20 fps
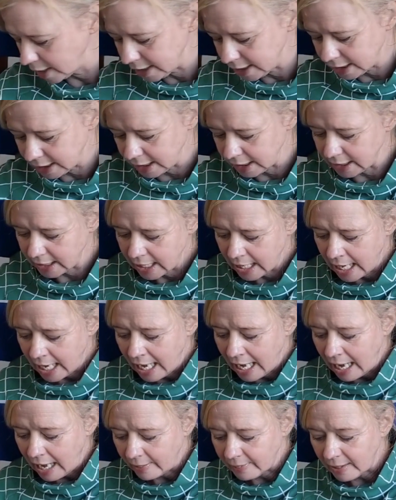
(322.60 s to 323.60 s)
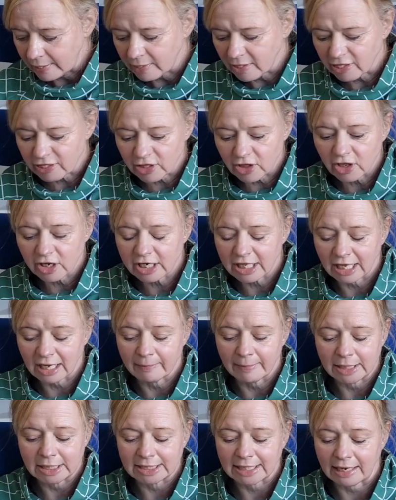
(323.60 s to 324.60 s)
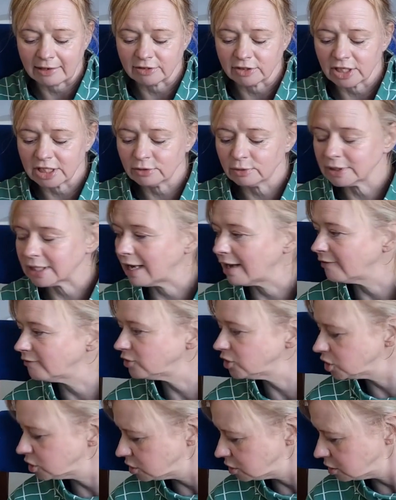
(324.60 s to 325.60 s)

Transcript: waisted. And then the third thing I am going to get out, so this was out of